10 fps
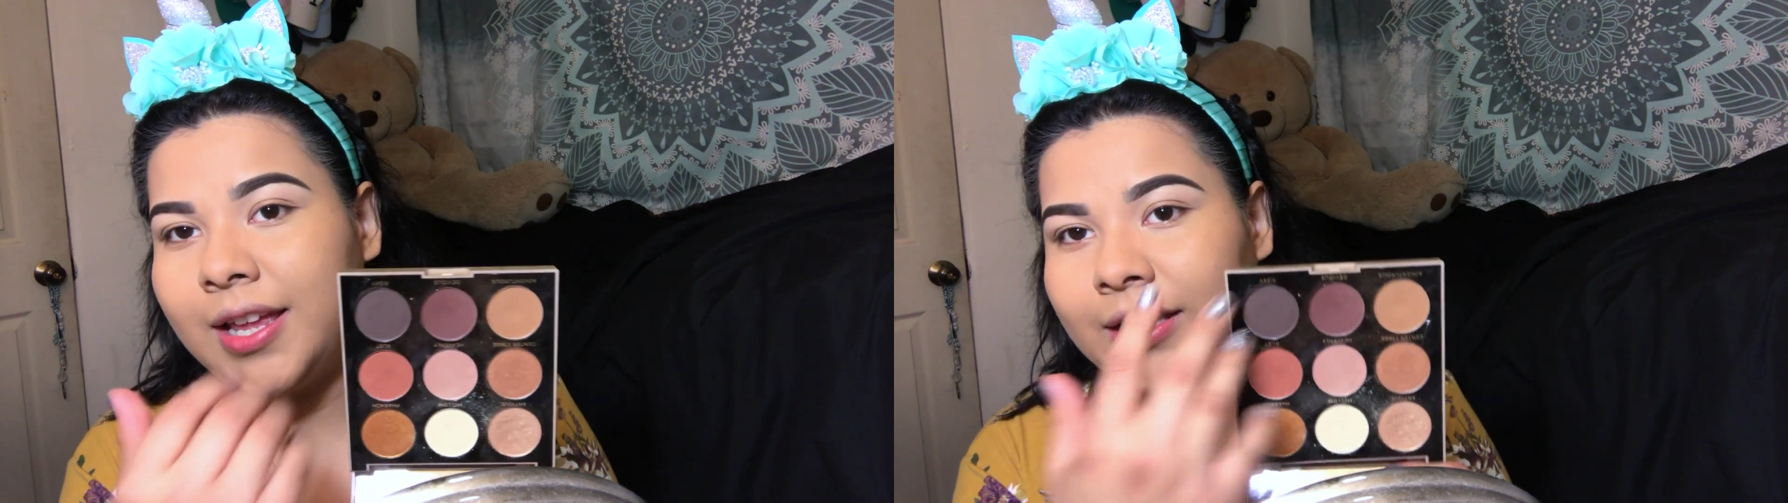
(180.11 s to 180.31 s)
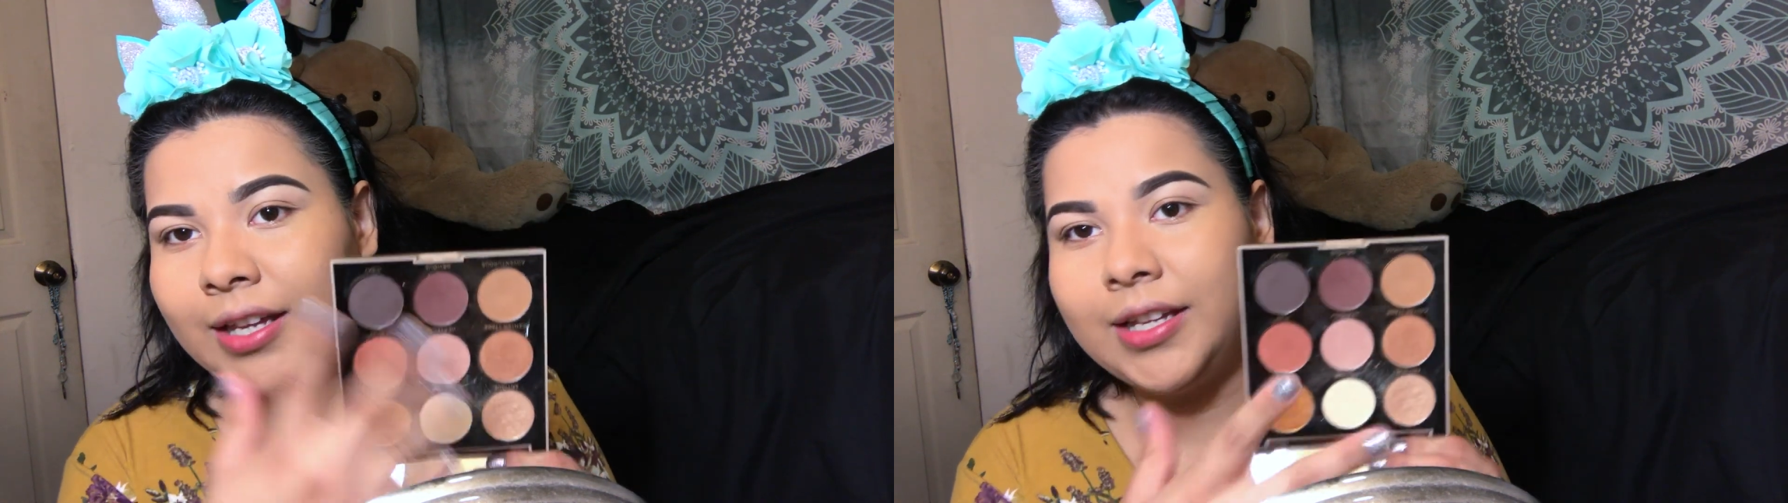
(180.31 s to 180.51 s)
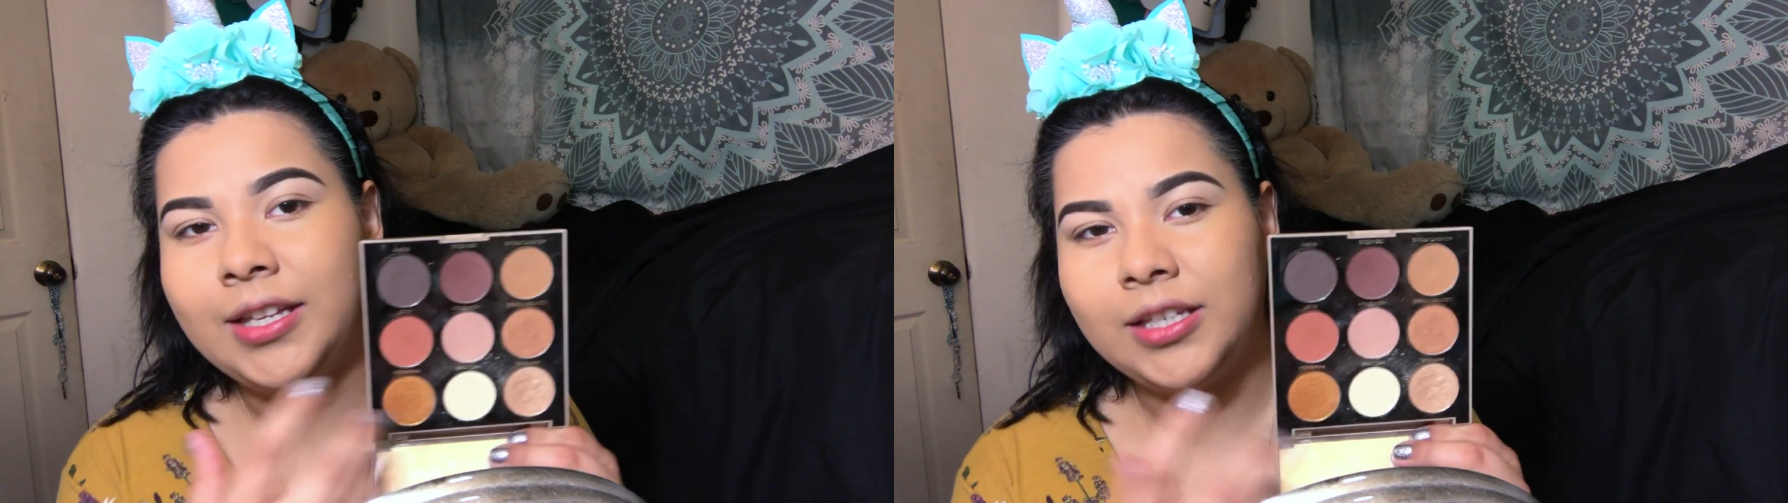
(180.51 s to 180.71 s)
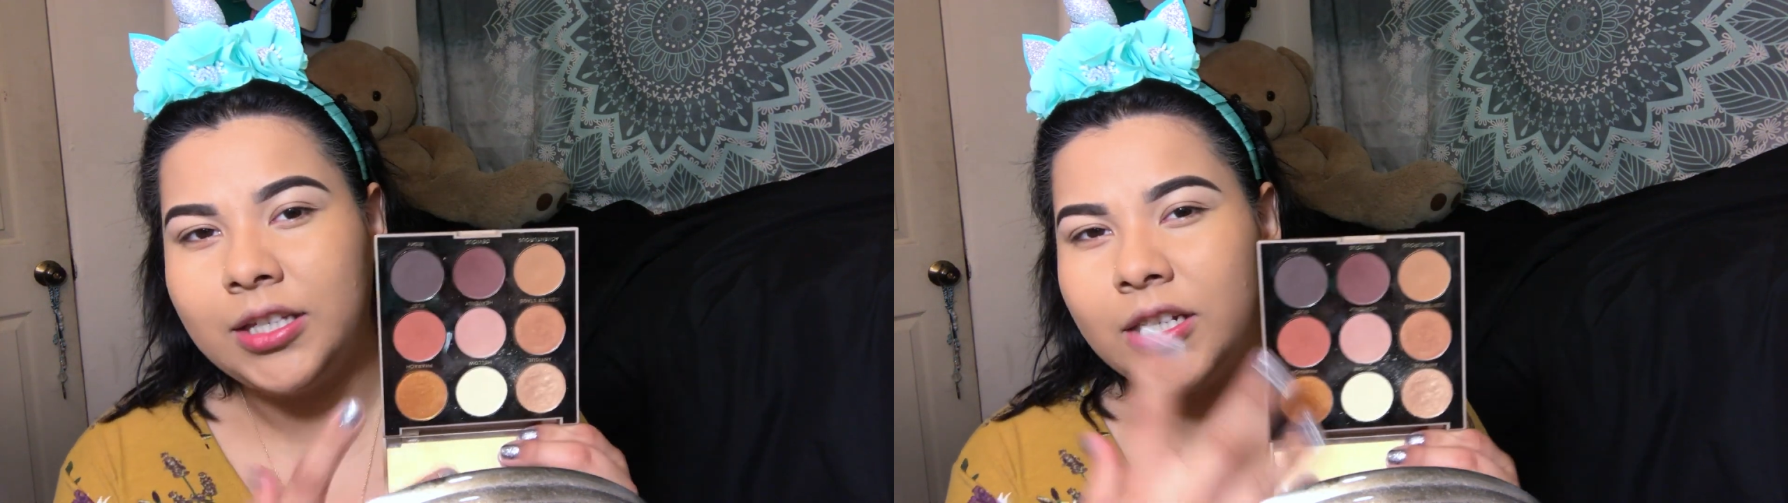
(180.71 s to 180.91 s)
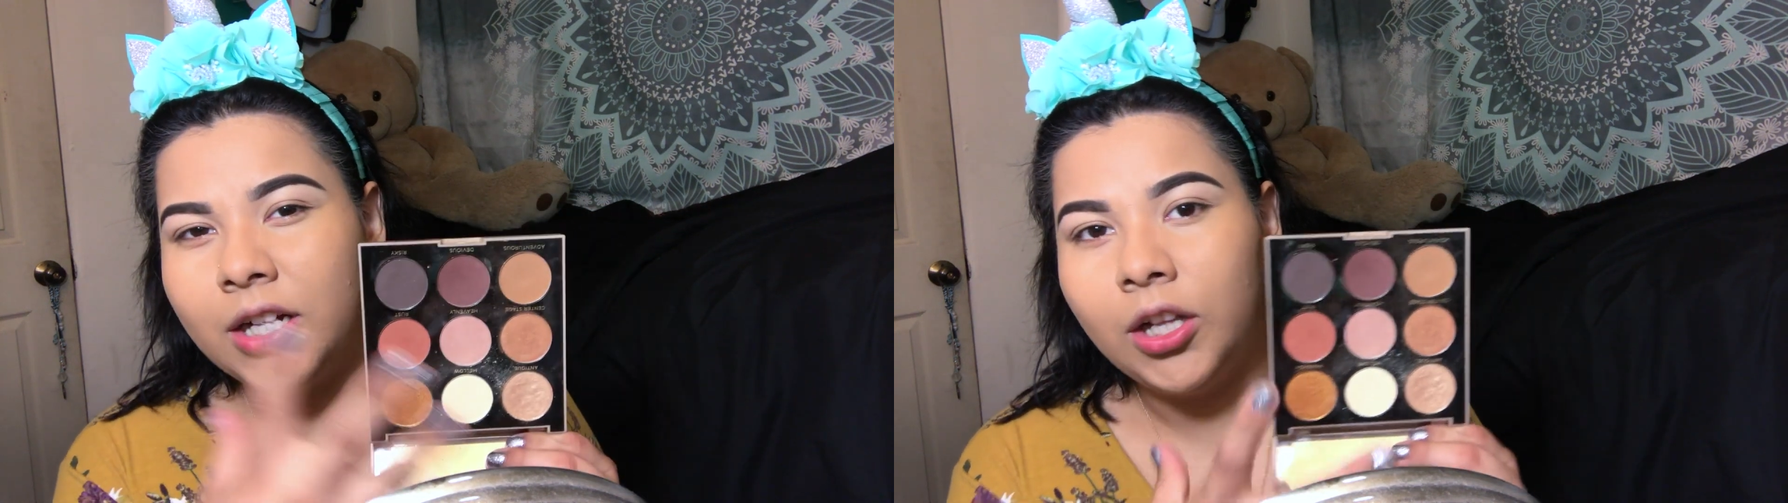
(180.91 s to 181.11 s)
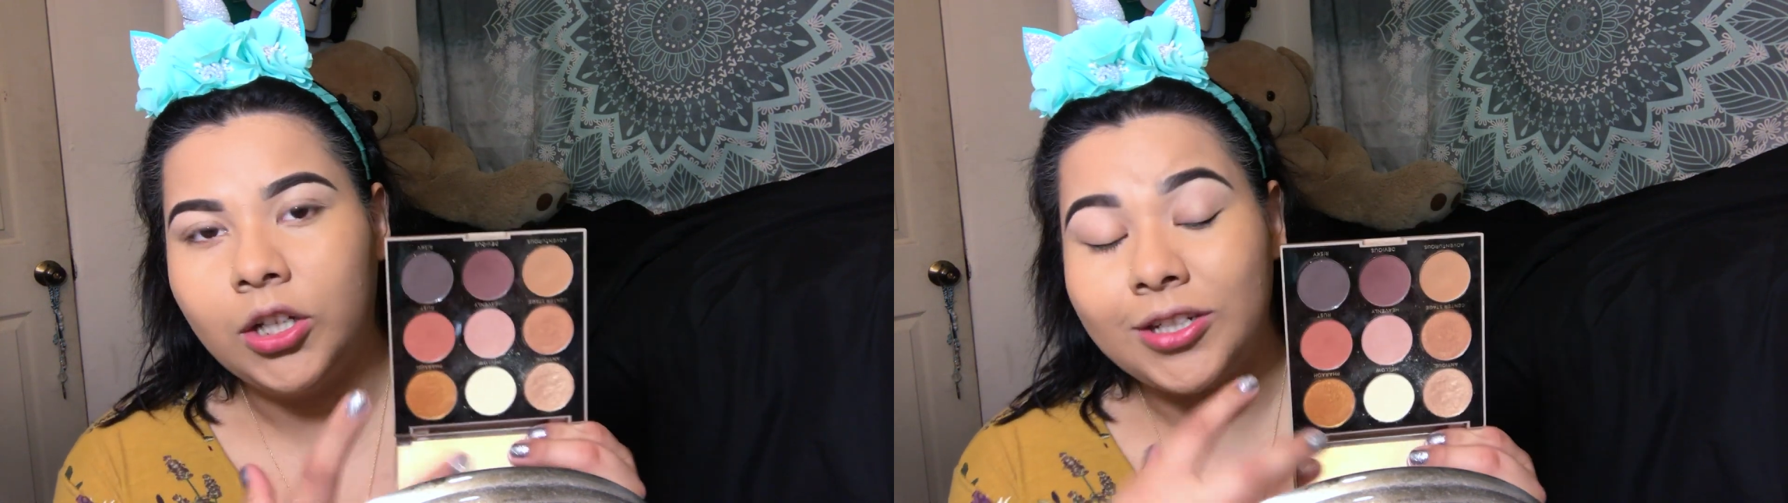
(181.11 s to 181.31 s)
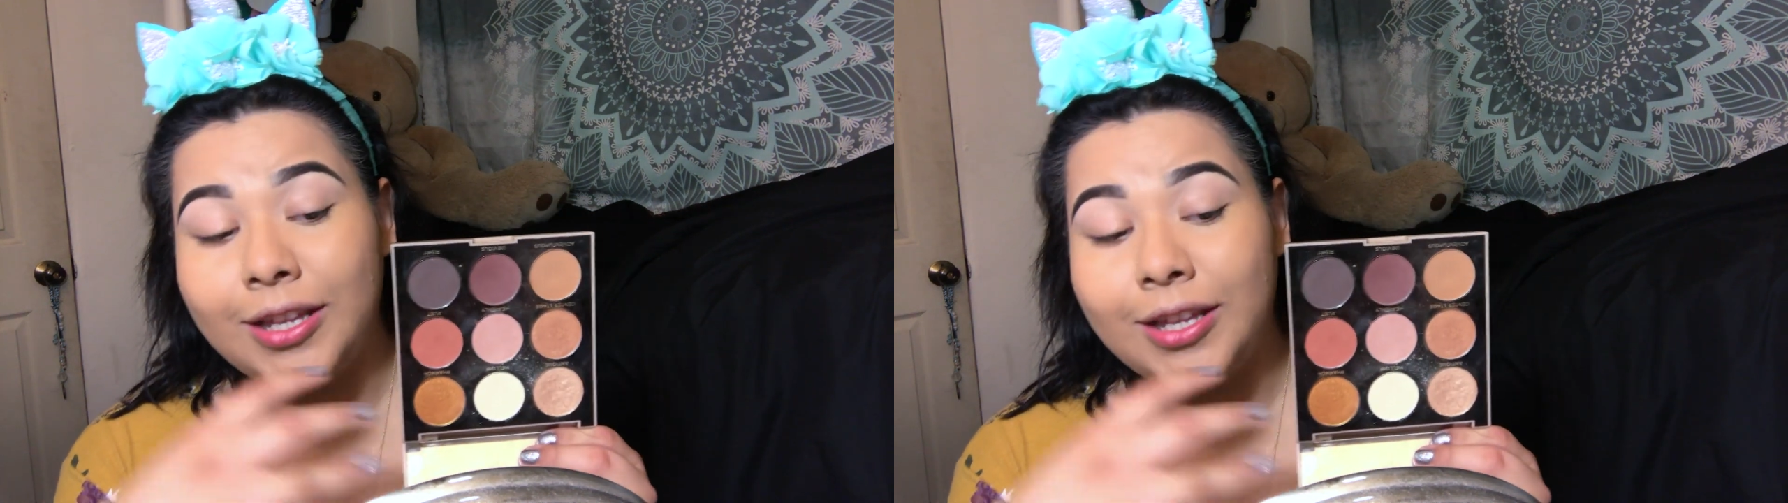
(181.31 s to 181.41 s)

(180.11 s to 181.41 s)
and like easy colors,